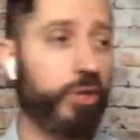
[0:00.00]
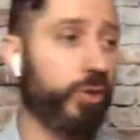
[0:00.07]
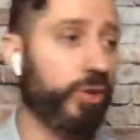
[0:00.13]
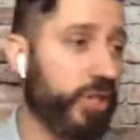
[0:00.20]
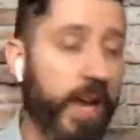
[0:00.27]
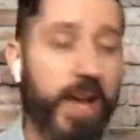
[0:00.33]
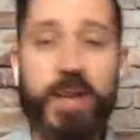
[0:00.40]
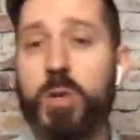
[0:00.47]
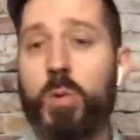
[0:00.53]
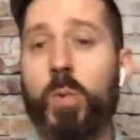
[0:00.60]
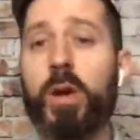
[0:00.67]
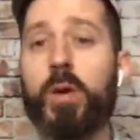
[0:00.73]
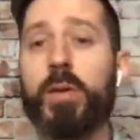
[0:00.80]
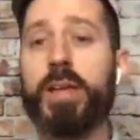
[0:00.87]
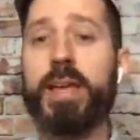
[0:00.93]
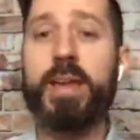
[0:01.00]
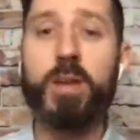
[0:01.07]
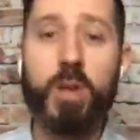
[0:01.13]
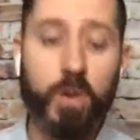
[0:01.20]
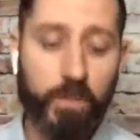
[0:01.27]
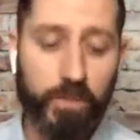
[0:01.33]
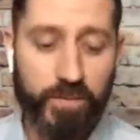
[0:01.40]
or January and
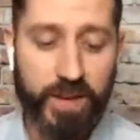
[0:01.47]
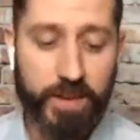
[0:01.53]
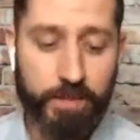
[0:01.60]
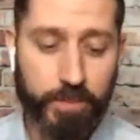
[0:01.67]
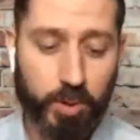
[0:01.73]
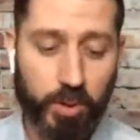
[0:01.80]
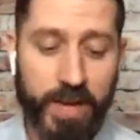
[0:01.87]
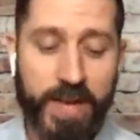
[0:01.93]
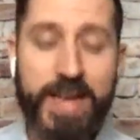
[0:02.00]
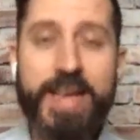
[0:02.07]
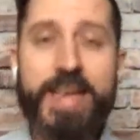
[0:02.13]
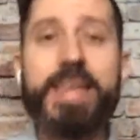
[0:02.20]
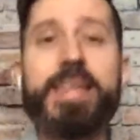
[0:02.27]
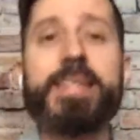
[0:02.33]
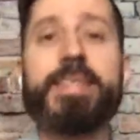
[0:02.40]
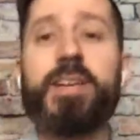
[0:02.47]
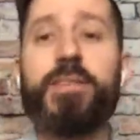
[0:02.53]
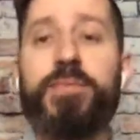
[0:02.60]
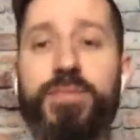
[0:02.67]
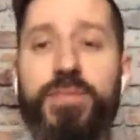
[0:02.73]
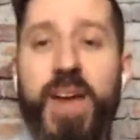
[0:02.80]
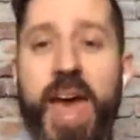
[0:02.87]
November is the
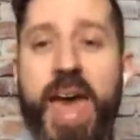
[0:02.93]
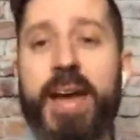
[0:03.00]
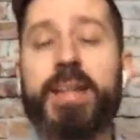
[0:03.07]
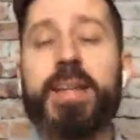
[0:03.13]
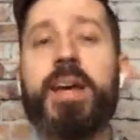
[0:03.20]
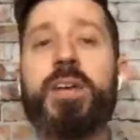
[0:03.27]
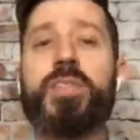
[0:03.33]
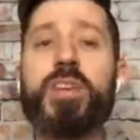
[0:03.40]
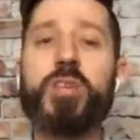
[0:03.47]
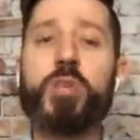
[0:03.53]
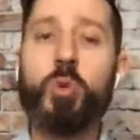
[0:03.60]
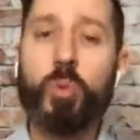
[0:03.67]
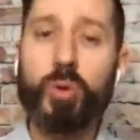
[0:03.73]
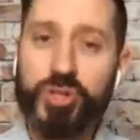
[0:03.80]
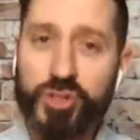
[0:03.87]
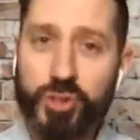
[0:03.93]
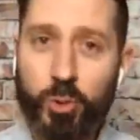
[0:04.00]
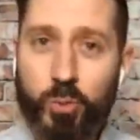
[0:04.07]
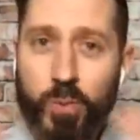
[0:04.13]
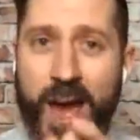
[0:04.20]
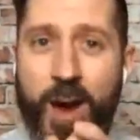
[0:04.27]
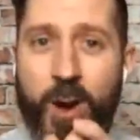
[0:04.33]
fact that you were
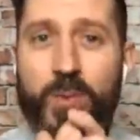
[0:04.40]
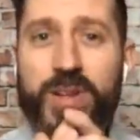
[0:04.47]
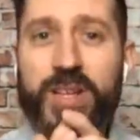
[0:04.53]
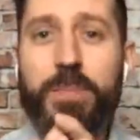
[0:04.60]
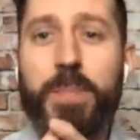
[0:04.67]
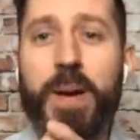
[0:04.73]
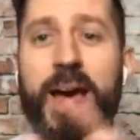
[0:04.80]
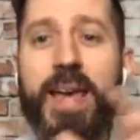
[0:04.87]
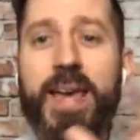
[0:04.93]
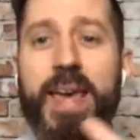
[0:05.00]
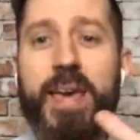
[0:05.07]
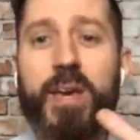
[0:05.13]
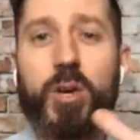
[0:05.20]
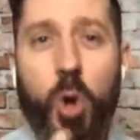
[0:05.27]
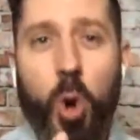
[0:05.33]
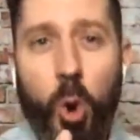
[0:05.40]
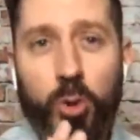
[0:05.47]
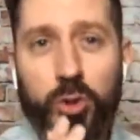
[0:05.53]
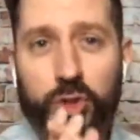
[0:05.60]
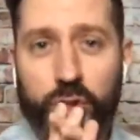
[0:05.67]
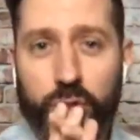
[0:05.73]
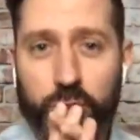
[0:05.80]
surrounded by a
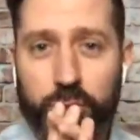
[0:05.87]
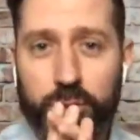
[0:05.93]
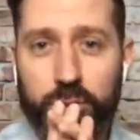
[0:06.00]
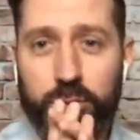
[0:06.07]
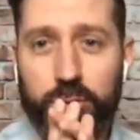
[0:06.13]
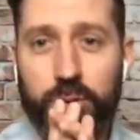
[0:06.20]
culture